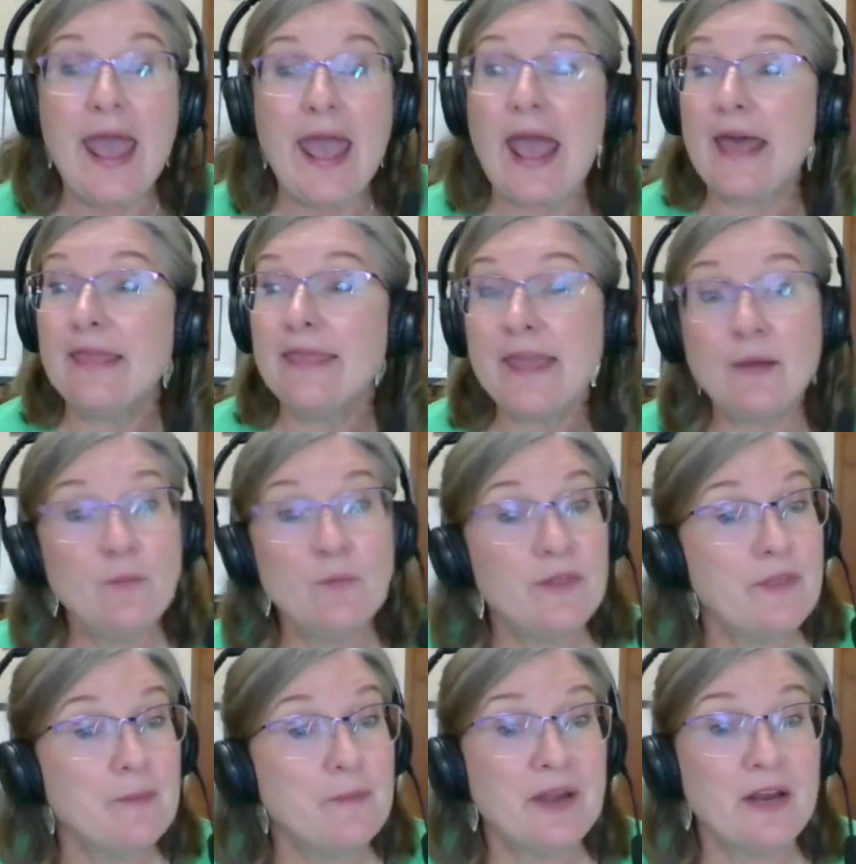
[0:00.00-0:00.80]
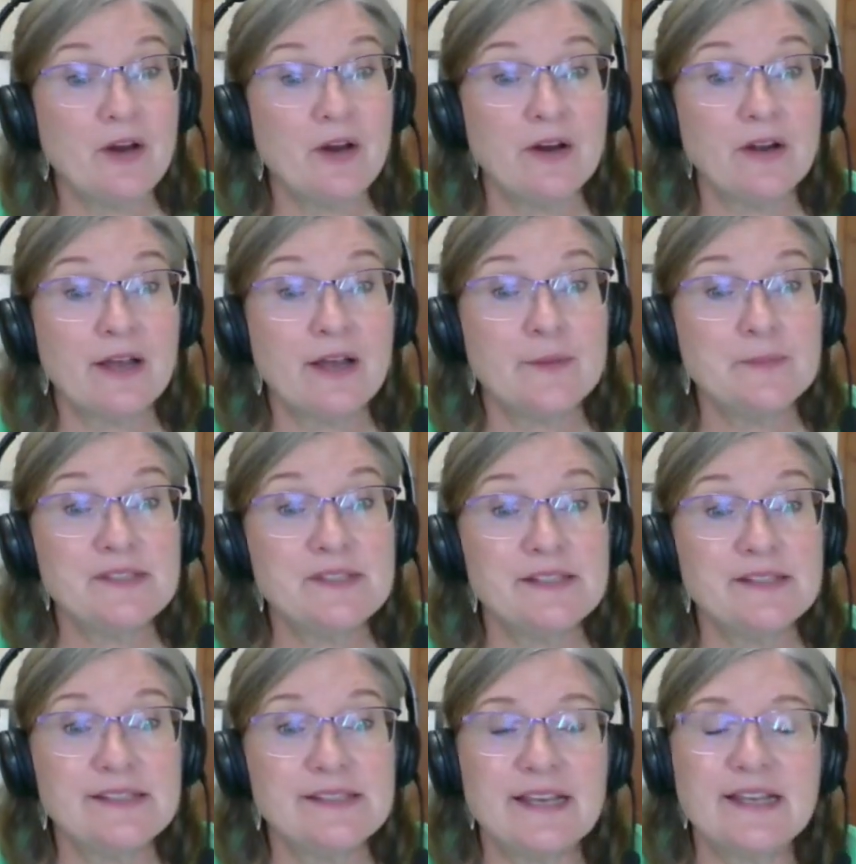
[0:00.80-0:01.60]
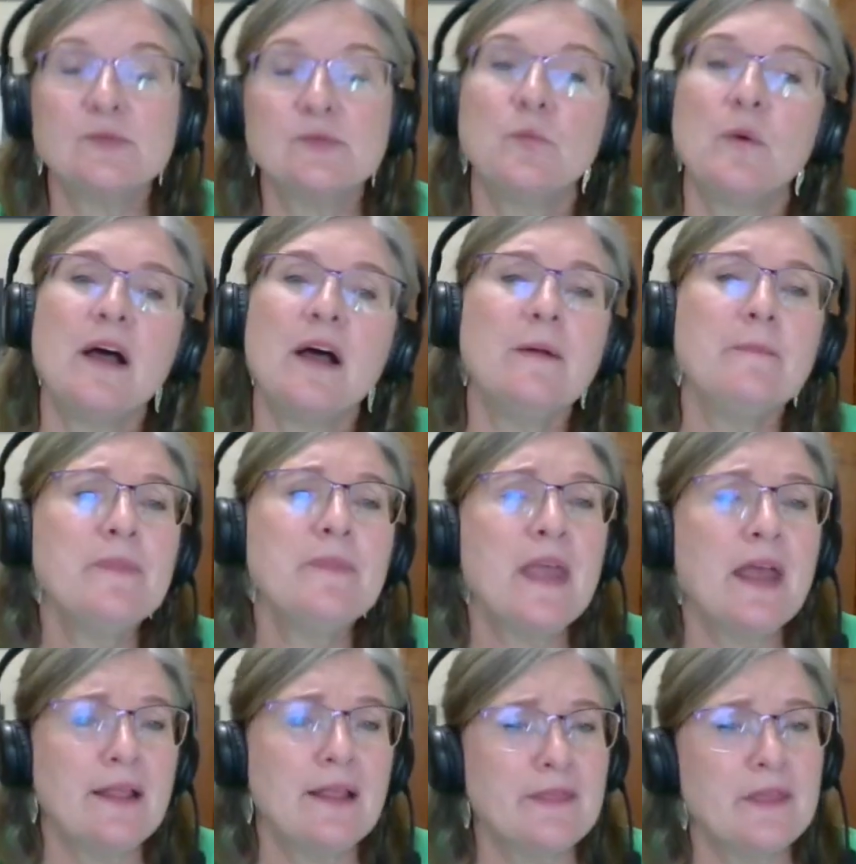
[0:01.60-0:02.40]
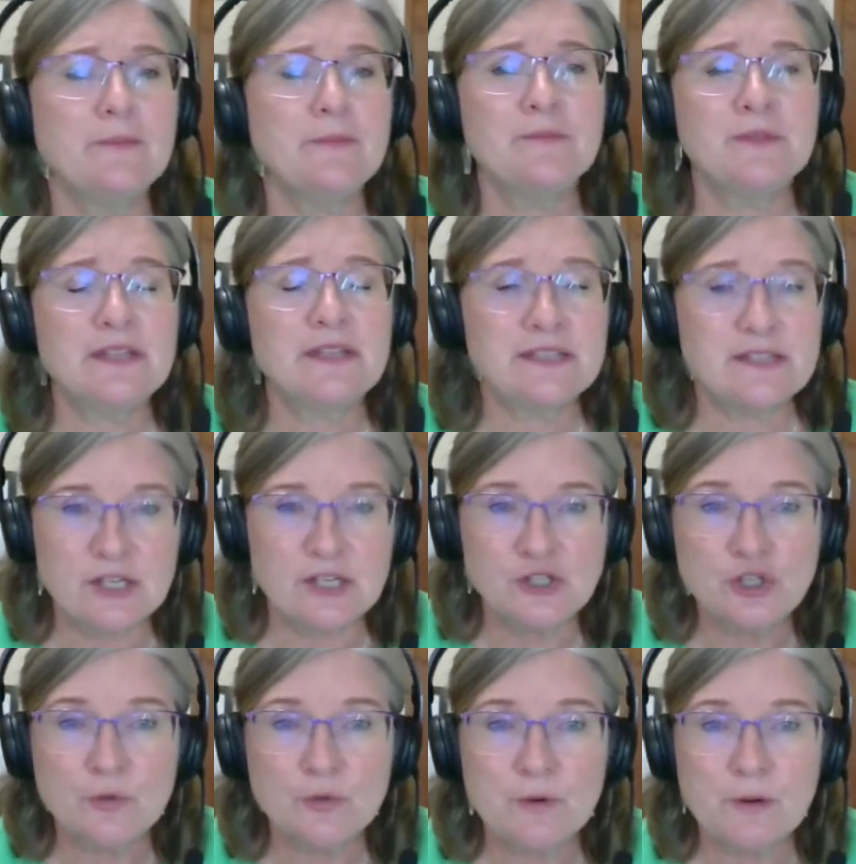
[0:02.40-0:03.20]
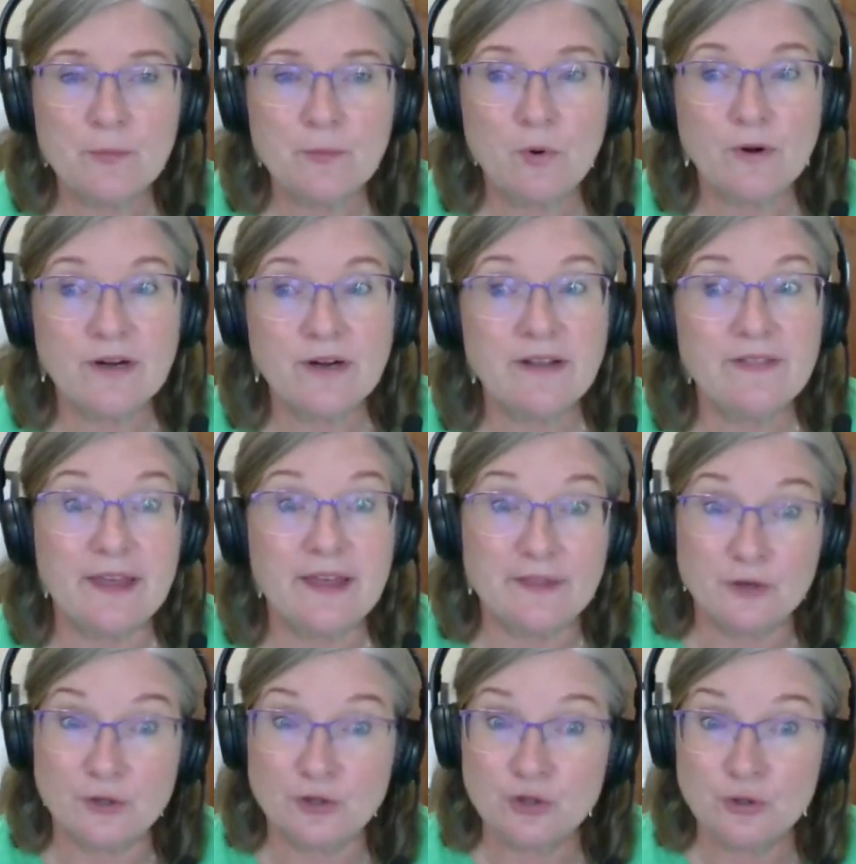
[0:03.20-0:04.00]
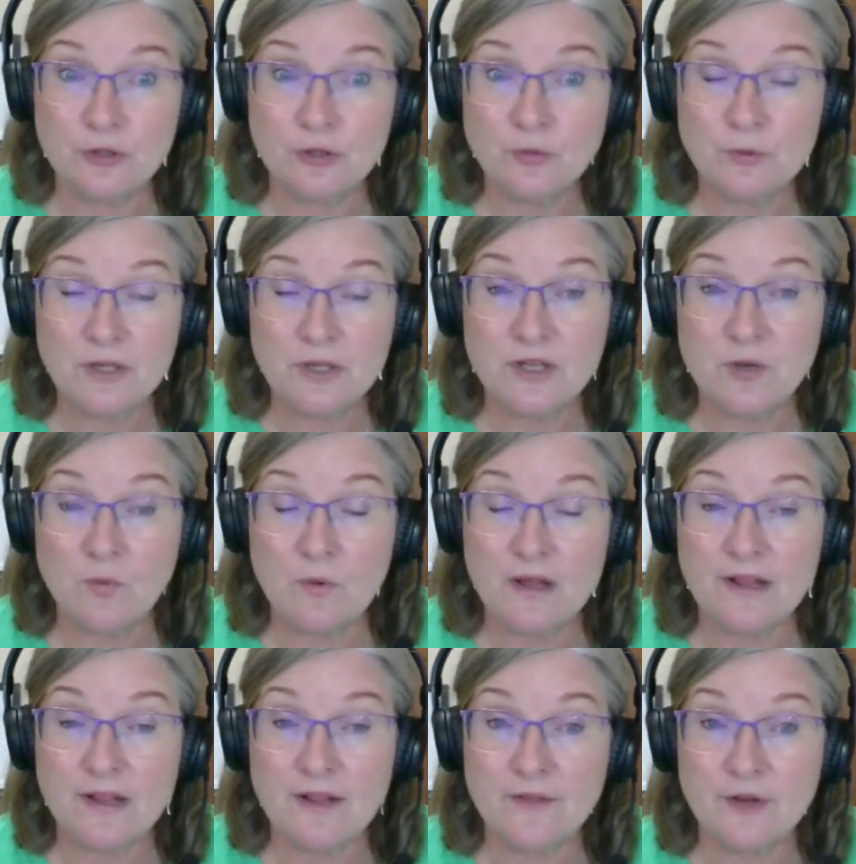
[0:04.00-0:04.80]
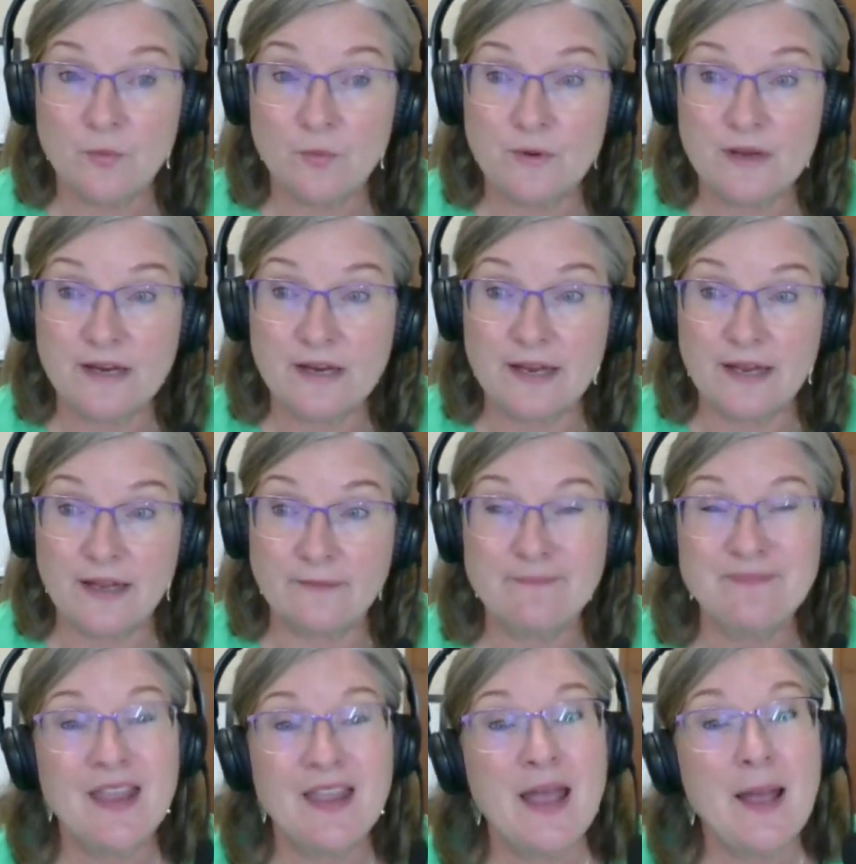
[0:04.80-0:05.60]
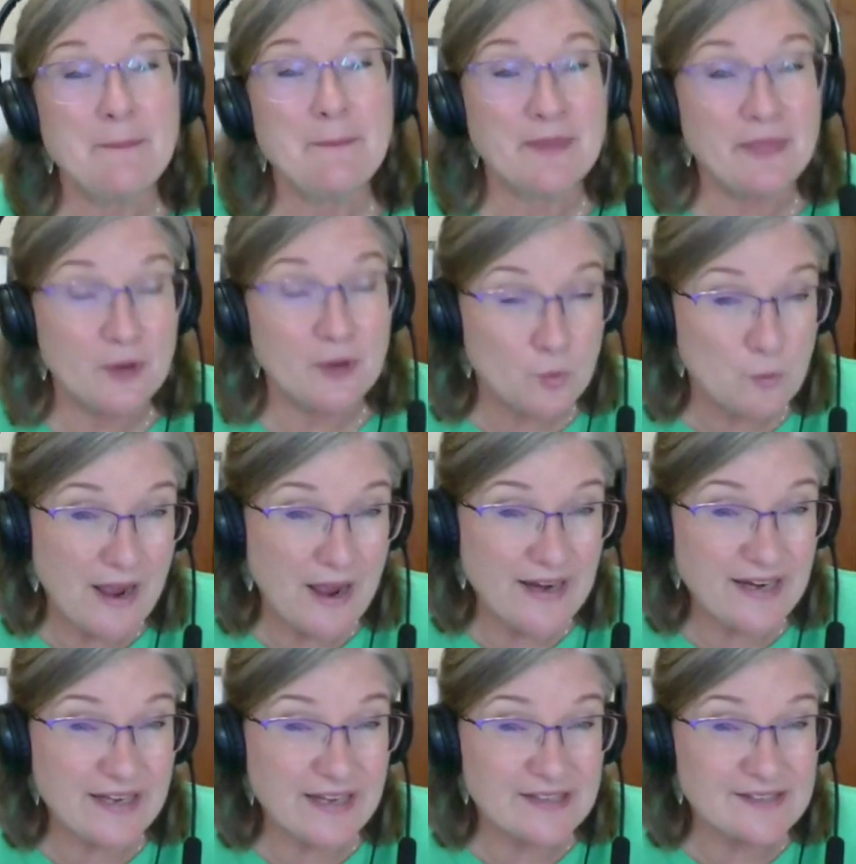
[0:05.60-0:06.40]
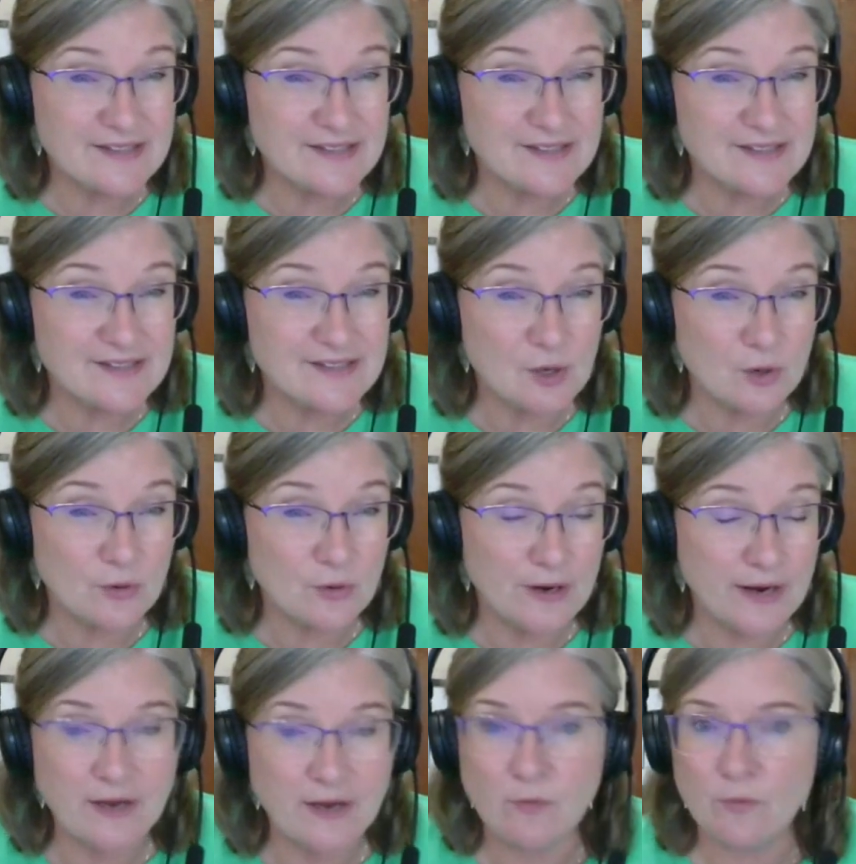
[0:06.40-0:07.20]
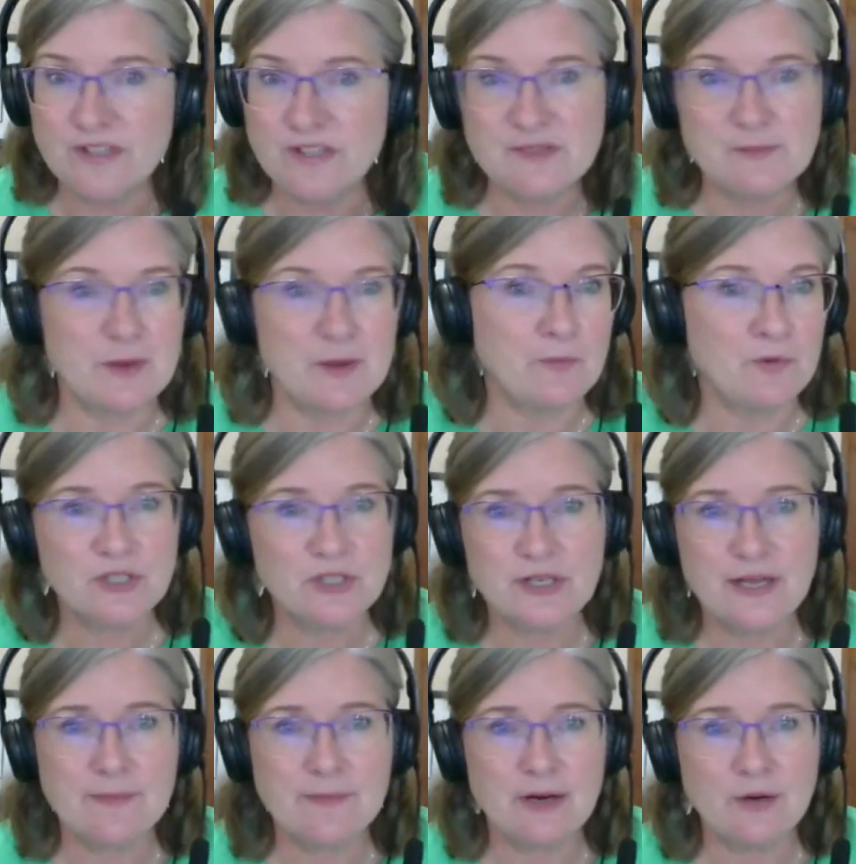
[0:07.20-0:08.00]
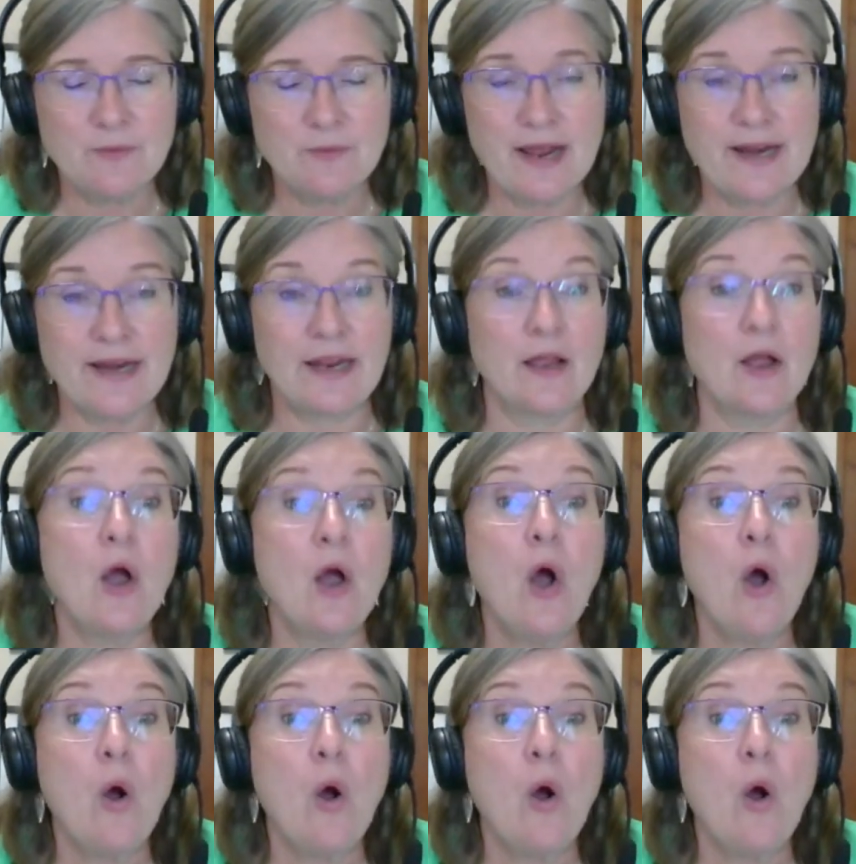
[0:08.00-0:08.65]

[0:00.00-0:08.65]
And then when the parent comes and says, well, the teacher reported that they're doing really well in their reading, but their writing isn't so great, we spend more time on writing.